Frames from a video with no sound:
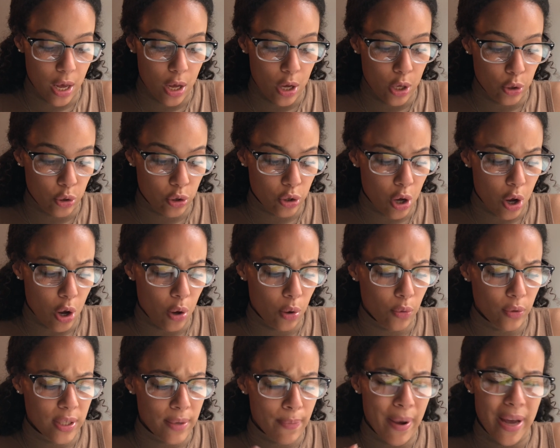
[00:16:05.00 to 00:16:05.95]

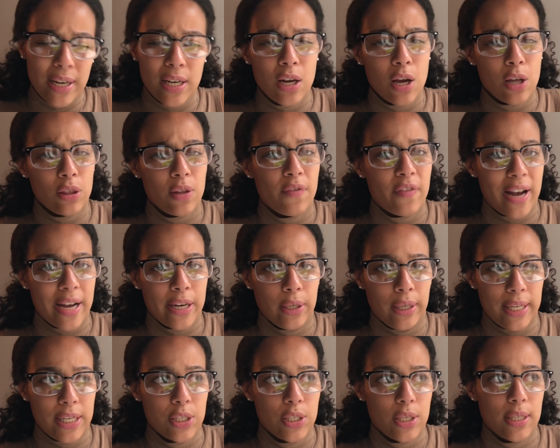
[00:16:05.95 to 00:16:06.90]
So depending on the
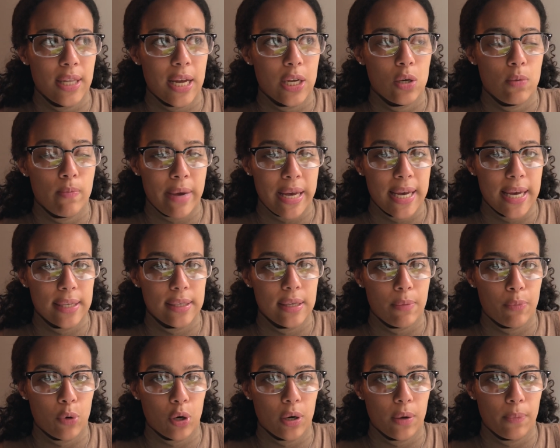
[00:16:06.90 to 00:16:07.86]
violation that you make as a
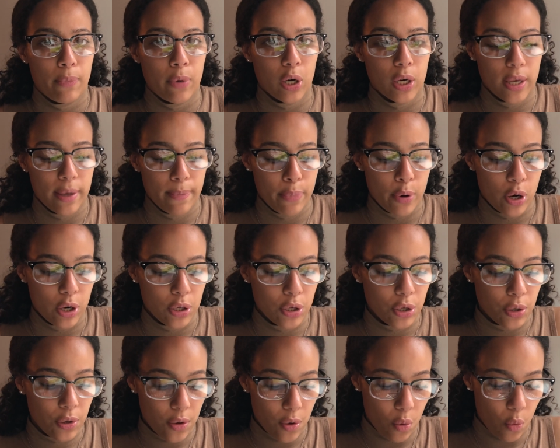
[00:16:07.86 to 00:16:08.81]
market
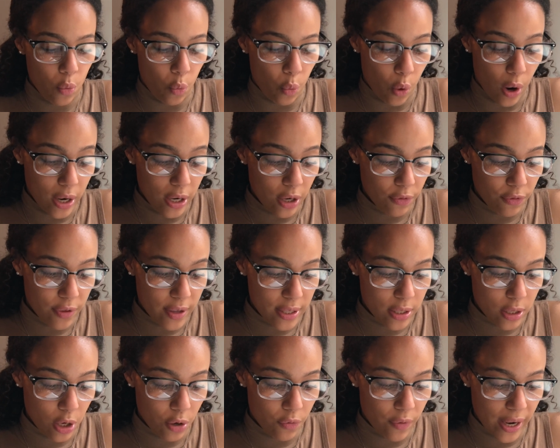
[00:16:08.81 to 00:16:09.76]
partner, one of these
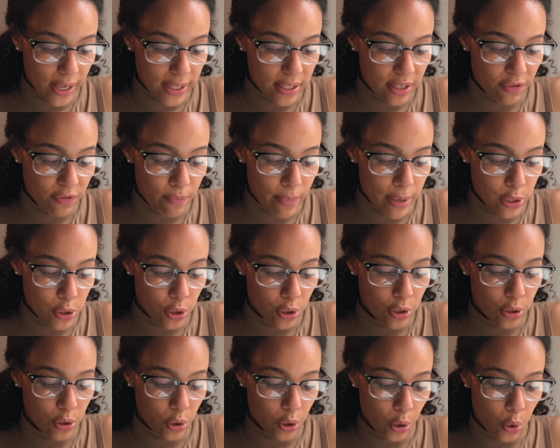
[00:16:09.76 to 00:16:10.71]
corrective
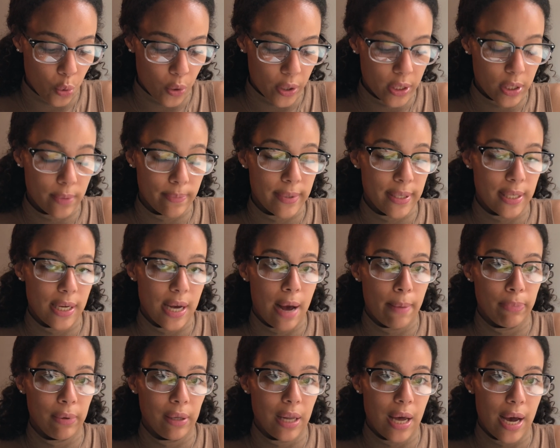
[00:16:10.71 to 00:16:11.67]
measures are going to be
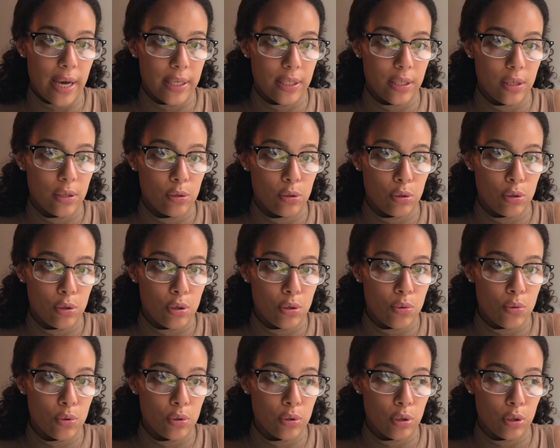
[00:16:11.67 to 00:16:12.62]
applied to
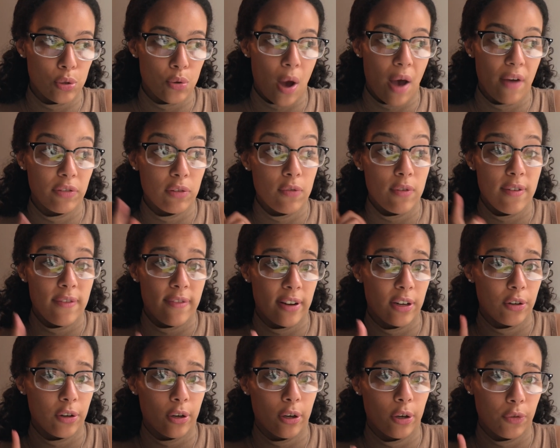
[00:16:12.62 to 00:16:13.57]
you. So you have to be
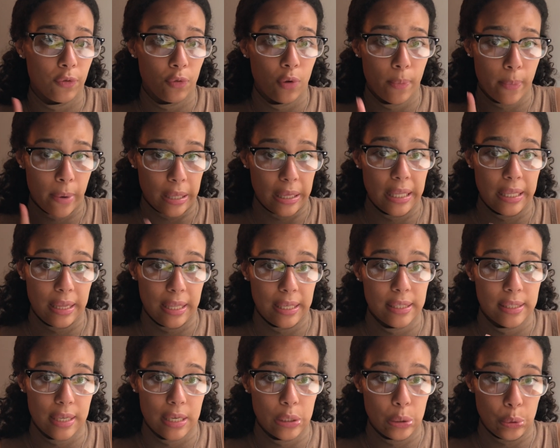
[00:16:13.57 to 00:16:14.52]
very careful about the
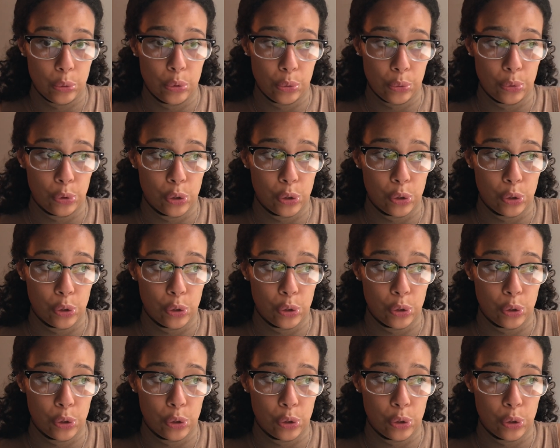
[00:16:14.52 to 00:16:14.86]
things that you do.